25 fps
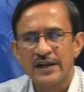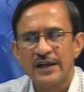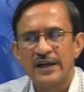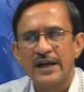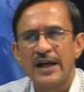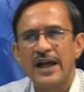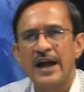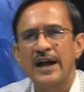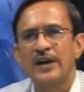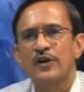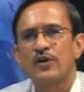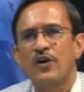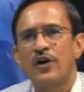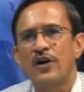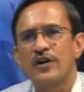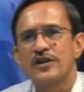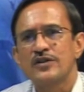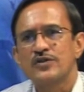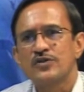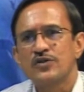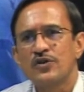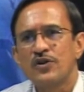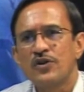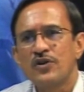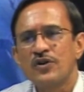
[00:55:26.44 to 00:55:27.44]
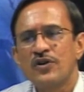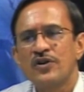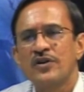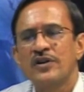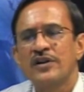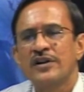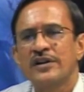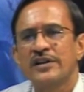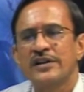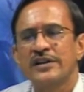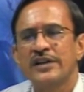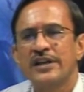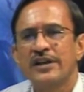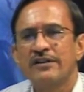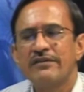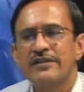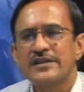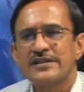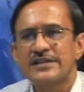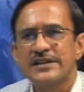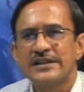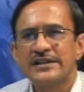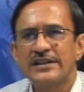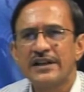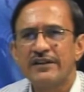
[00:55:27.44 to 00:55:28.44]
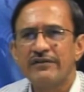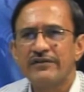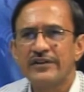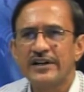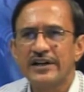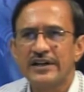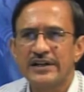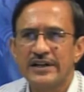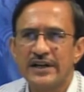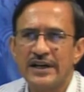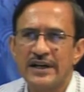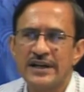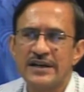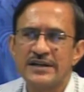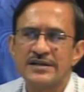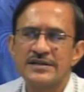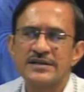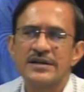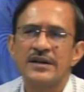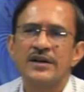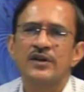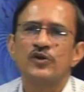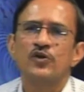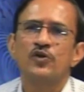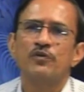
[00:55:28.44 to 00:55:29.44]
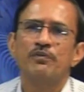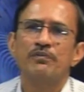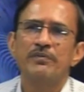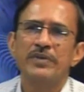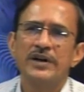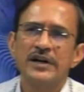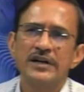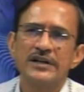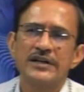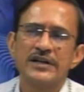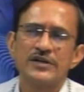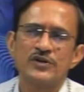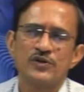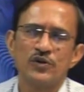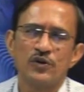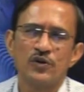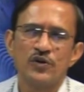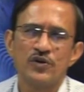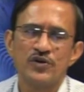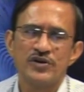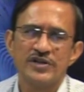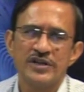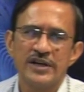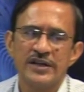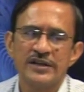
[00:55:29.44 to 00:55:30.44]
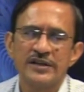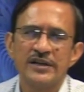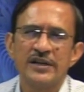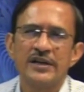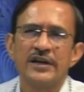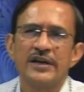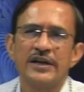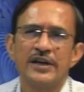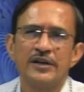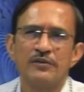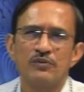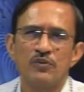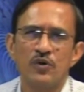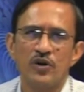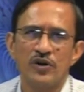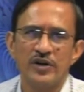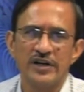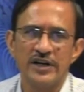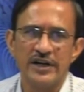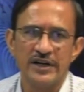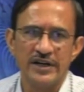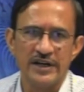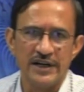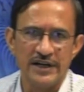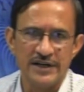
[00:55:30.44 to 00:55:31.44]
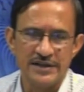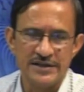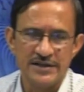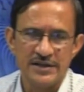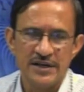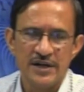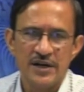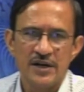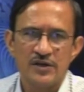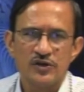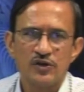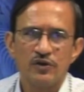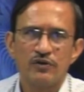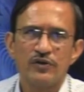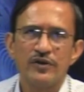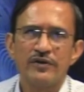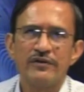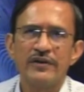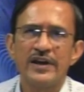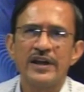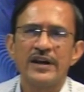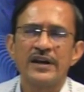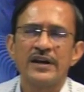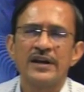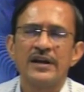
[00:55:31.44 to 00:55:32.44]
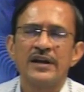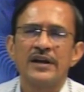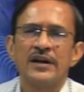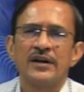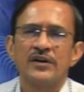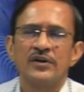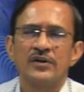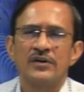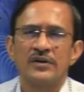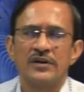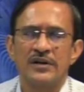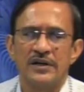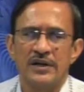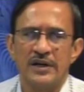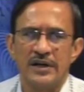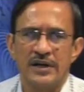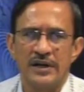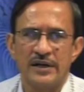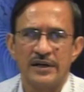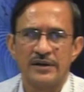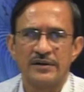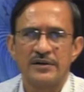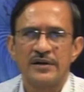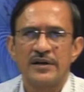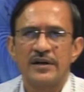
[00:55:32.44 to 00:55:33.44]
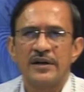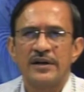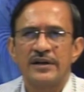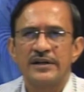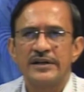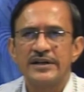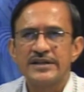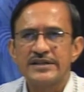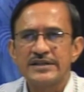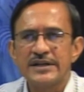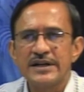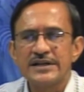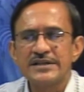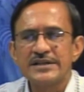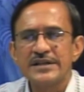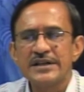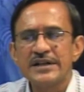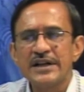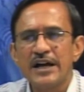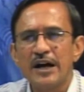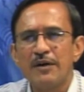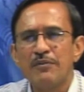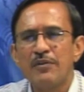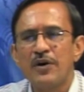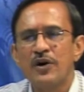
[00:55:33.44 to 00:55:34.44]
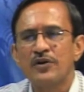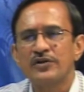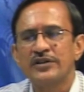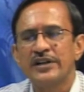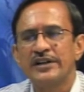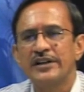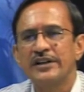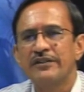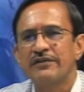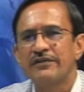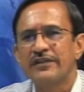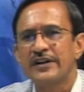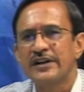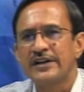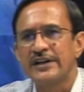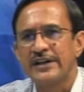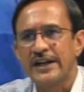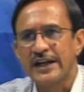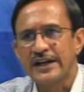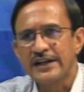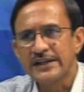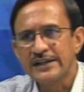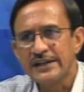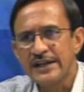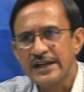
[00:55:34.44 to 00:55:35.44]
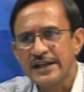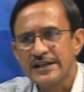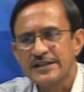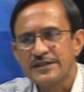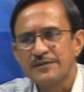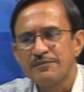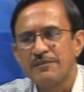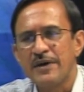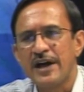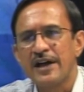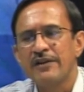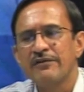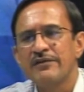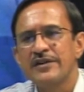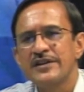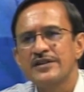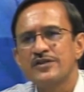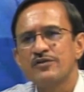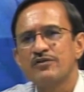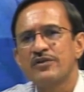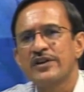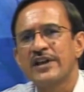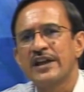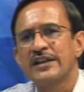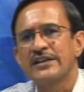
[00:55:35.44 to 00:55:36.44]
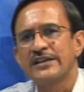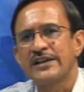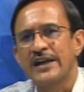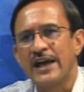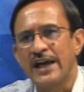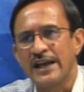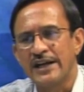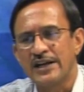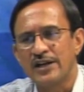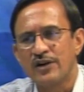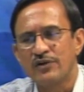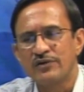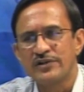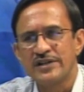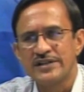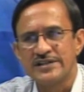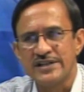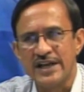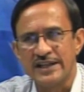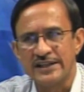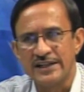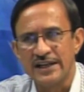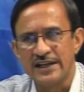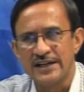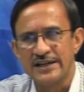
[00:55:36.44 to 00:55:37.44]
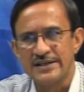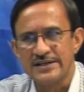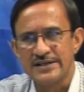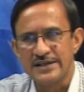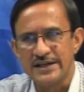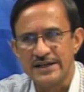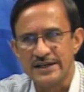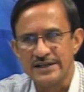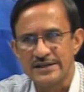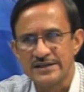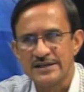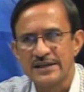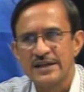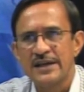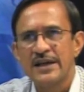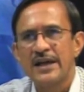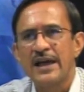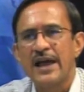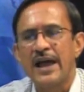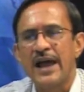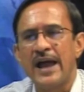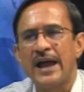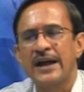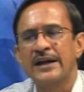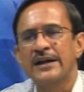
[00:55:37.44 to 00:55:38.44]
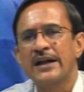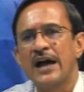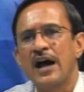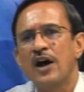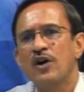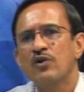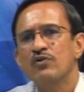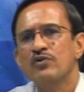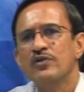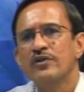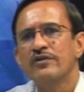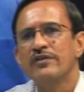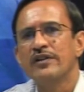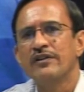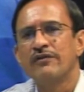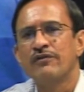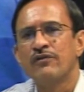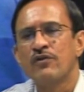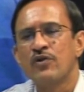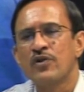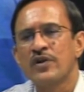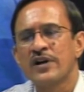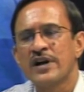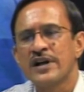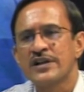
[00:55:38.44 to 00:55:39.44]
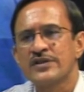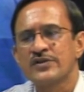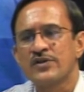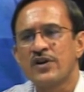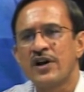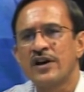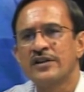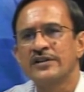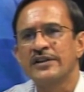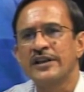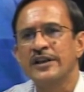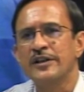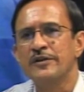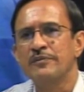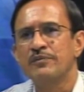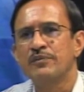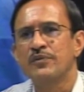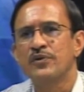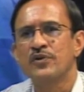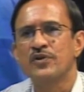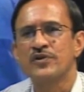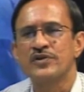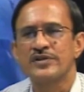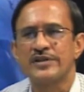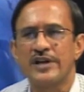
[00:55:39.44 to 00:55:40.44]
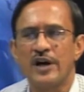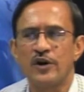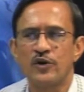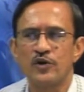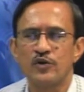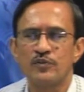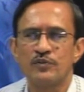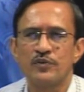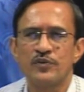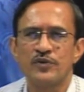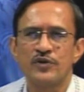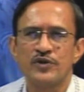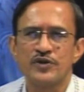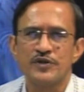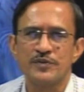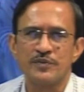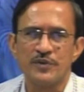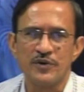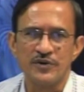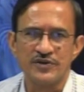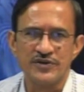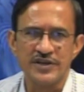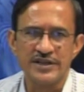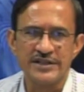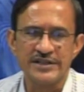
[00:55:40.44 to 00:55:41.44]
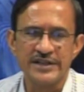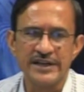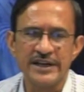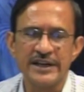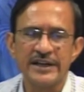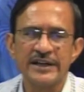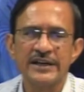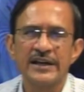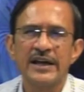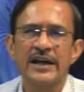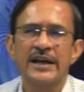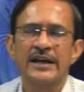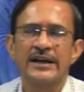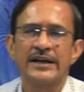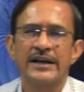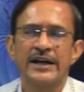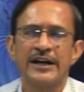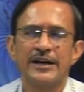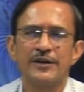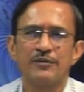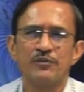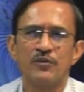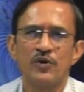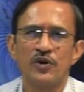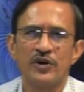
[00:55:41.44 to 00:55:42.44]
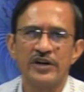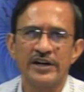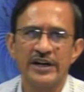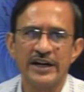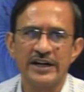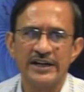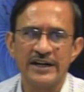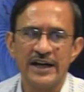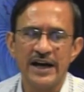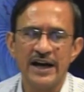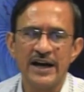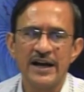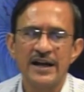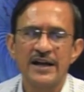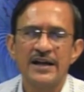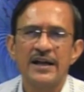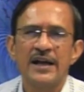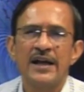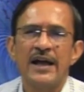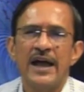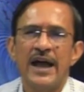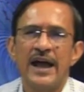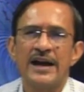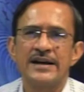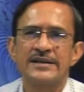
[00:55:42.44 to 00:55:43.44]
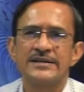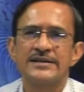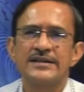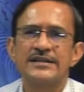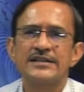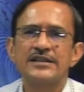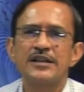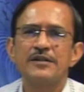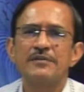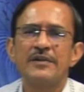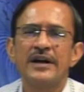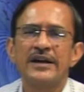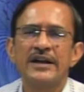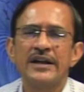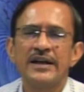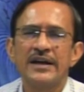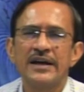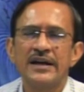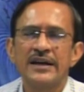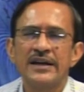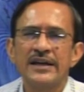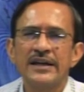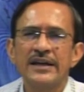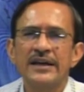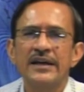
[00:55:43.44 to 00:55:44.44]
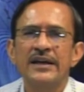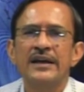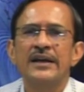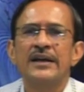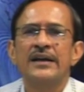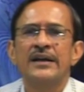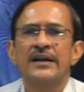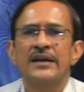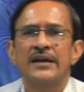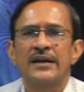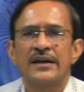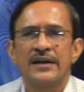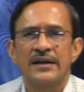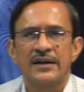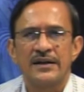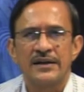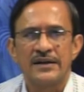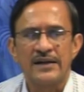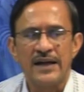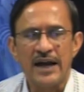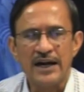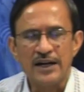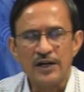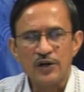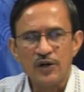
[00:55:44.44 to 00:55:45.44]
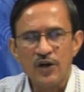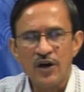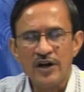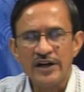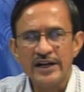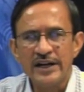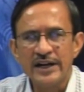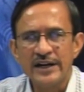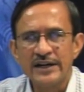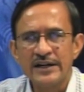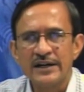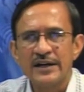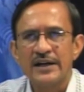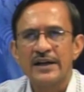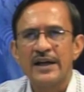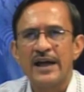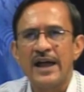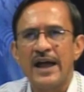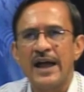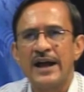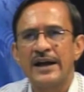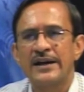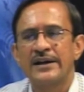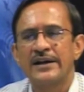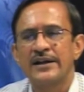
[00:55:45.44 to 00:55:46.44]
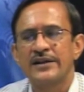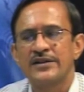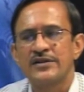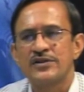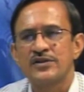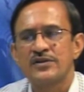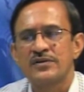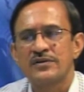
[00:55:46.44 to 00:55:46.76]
and also give us enough details to build the solution in more details. So we were discussing about the different techniques by which we can carry out this analysis, and how we will focus on inputs, outputs, processing, get more data, and systematically catalog it and